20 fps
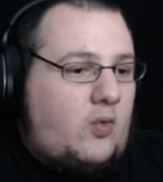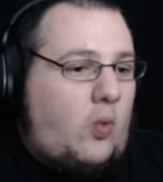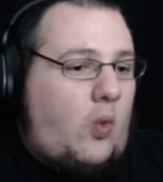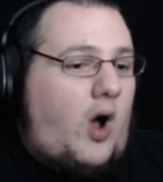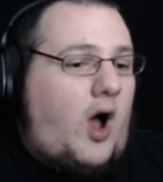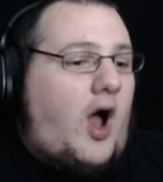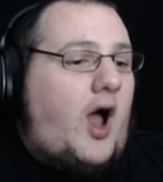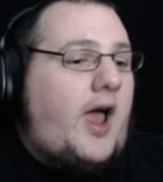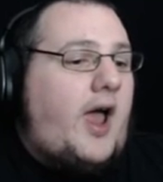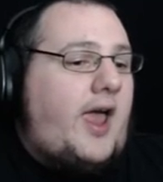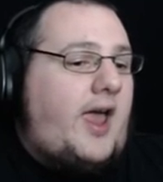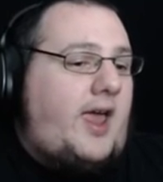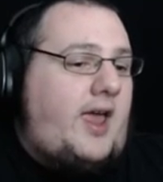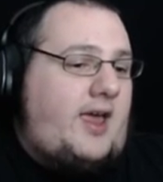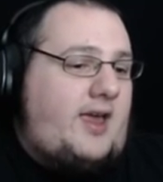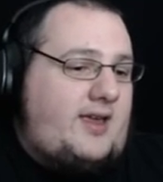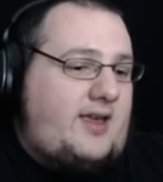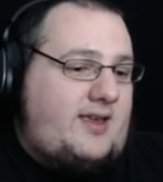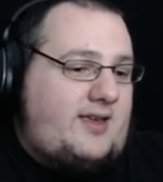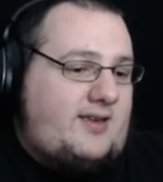Why?
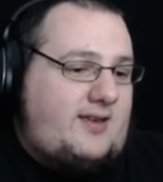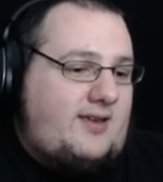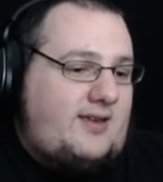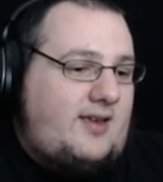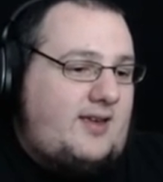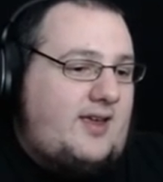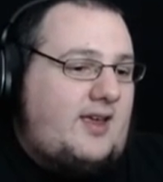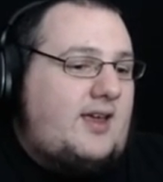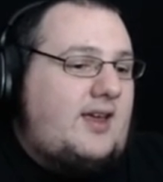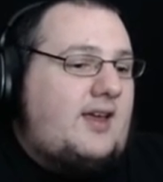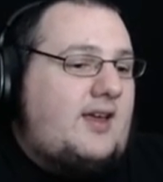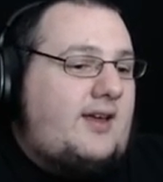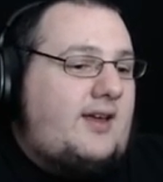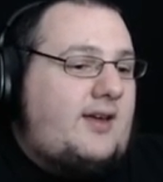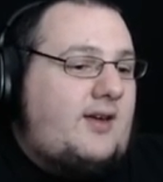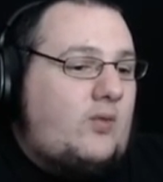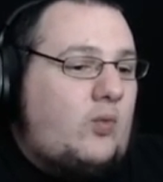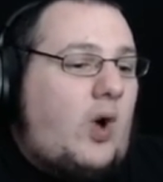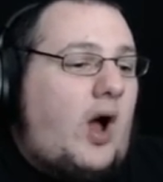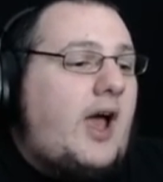
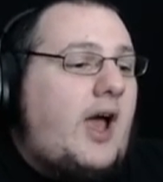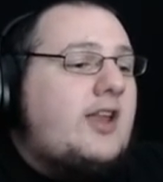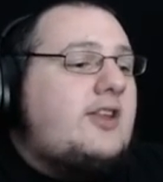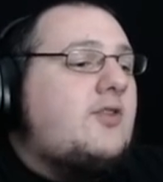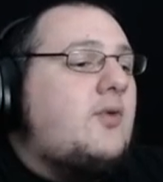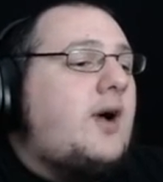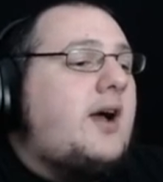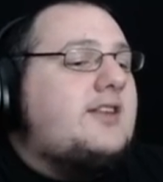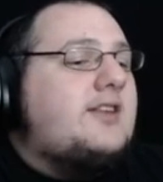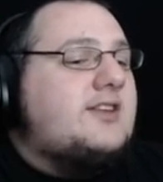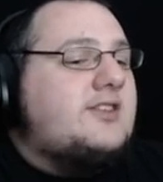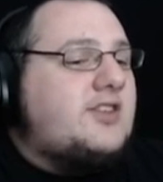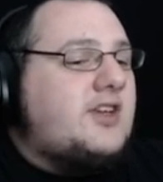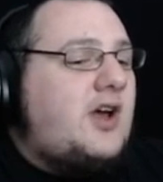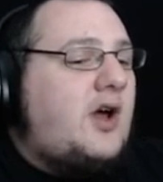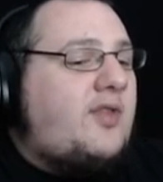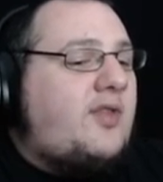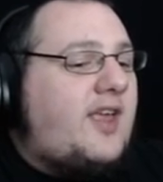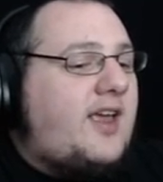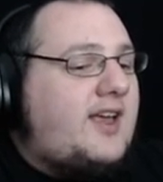Why do I
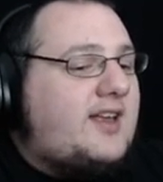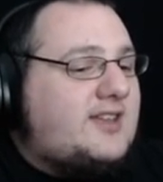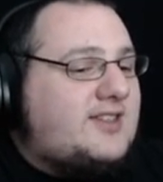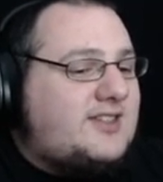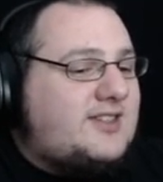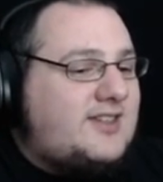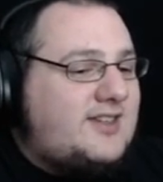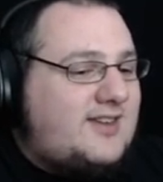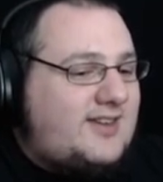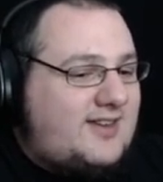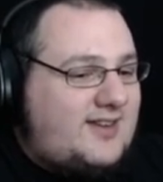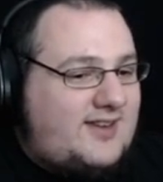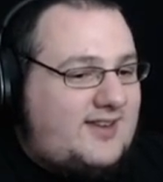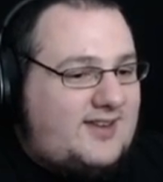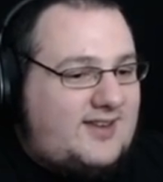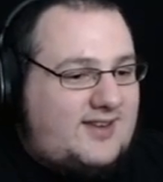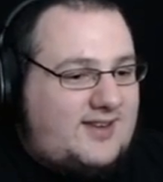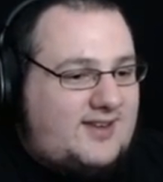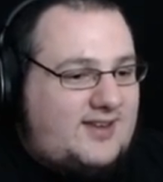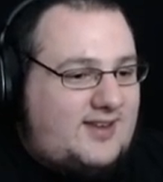deserve this?
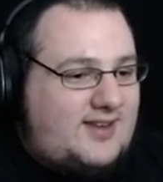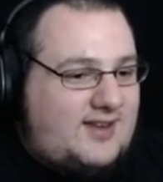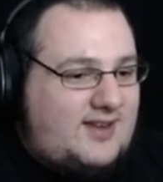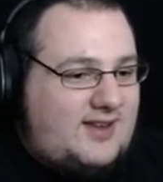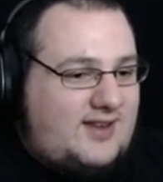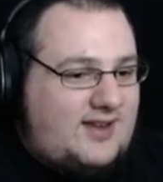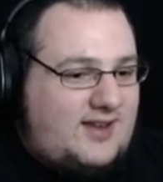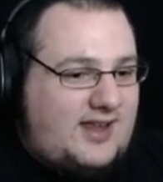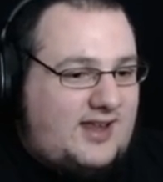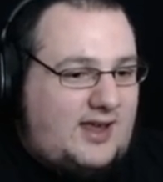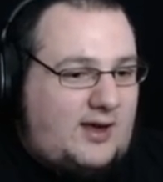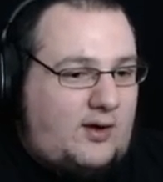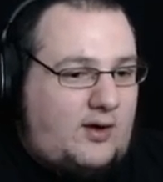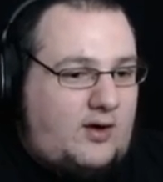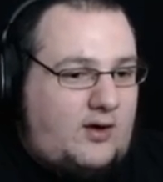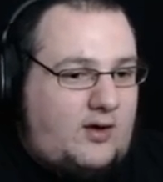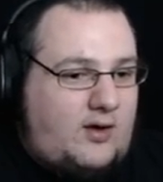Leave.